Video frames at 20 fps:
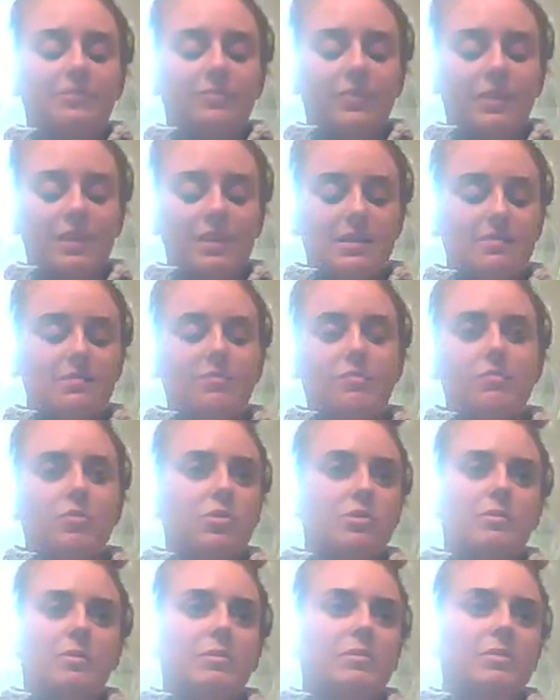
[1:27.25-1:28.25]
because
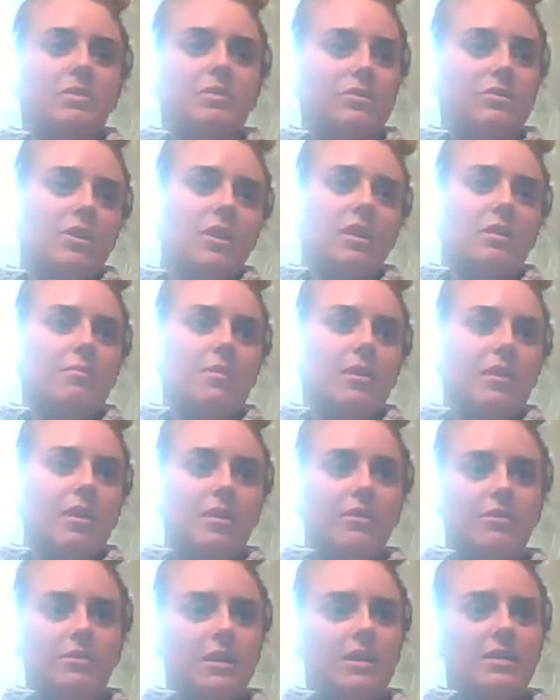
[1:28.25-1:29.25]
most people don't talk about
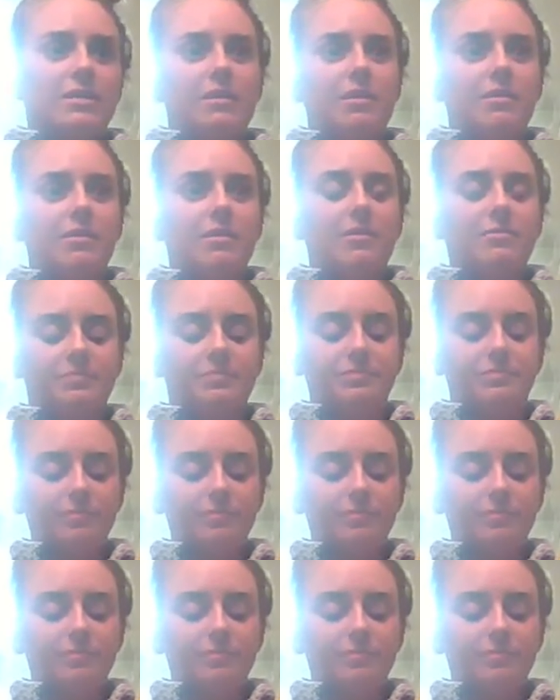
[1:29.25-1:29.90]
how great they are.